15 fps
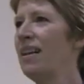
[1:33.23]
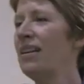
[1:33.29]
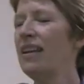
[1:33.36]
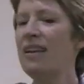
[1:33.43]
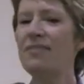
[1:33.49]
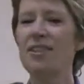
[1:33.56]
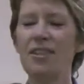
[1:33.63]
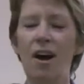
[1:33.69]

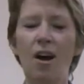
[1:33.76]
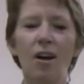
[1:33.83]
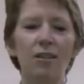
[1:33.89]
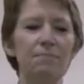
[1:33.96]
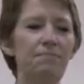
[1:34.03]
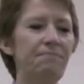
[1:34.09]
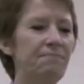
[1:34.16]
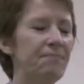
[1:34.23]
left it
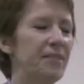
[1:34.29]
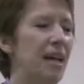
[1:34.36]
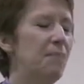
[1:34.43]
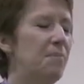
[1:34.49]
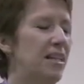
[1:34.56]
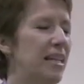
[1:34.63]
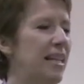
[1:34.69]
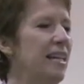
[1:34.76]
all
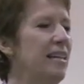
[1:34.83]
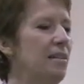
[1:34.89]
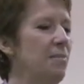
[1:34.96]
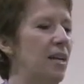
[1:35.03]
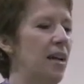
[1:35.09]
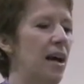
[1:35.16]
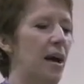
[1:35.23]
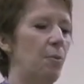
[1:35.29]
up to Him,
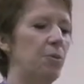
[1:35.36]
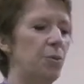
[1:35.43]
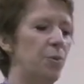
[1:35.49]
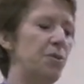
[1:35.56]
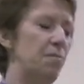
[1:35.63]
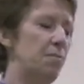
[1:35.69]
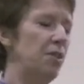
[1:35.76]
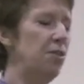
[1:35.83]
and I was
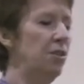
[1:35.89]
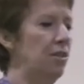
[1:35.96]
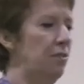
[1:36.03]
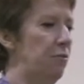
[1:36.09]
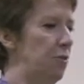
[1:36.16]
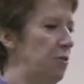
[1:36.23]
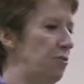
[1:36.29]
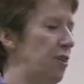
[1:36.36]
going a million
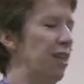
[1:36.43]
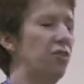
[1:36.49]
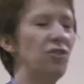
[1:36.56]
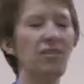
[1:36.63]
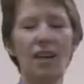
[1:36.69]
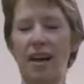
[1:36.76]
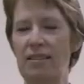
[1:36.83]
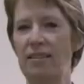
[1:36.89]
different
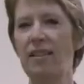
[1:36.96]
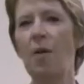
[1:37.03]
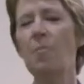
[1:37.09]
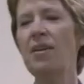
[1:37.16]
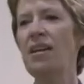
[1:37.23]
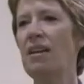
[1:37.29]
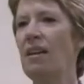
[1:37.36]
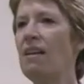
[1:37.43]
directions. I had so
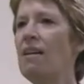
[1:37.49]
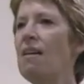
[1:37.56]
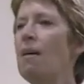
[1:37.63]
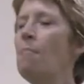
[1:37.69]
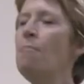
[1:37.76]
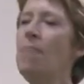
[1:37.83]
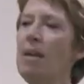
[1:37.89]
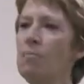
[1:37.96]
many
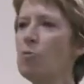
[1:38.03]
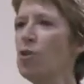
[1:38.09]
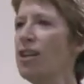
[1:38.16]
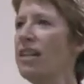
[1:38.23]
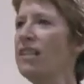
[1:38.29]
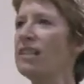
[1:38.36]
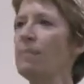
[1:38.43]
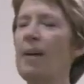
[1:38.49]

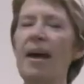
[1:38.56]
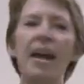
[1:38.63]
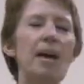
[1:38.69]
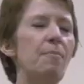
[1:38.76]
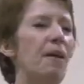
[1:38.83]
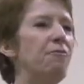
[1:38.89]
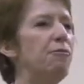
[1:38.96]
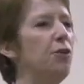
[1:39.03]
memories about how
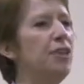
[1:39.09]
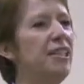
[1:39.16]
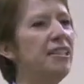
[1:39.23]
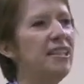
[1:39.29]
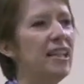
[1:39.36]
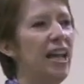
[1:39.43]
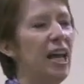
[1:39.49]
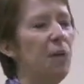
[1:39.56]
my
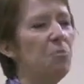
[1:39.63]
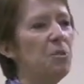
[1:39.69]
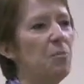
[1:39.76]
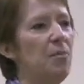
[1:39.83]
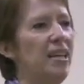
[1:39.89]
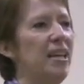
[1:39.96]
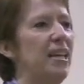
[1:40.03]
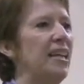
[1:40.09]
friends had helped
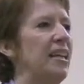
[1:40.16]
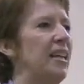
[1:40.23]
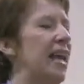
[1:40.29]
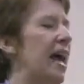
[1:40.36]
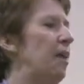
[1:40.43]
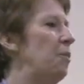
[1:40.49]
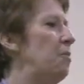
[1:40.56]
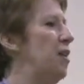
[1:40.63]
me,
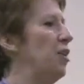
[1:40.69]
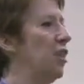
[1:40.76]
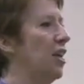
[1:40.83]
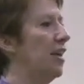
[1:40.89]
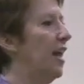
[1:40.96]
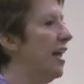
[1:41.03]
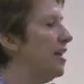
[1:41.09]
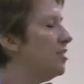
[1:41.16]
and how the
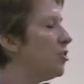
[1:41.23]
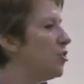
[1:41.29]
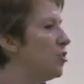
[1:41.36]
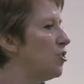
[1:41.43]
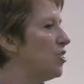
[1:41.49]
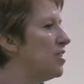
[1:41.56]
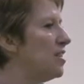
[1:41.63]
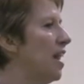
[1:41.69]
American Cancer
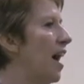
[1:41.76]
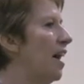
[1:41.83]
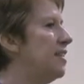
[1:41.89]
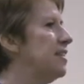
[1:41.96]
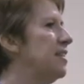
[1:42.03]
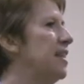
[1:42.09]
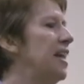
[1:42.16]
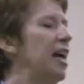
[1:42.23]

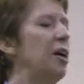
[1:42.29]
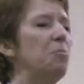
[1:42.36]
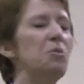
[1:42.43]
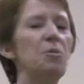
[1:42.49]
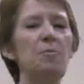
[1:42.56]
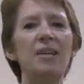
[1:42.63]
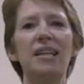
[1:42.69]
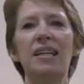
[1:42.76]
Society had
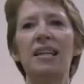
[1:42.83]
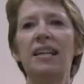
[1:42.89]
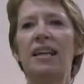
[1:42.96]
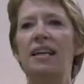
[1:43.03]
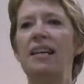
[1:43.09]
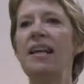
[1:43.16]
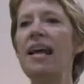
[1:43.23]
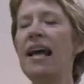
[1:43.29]
helped
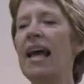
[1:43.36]
me,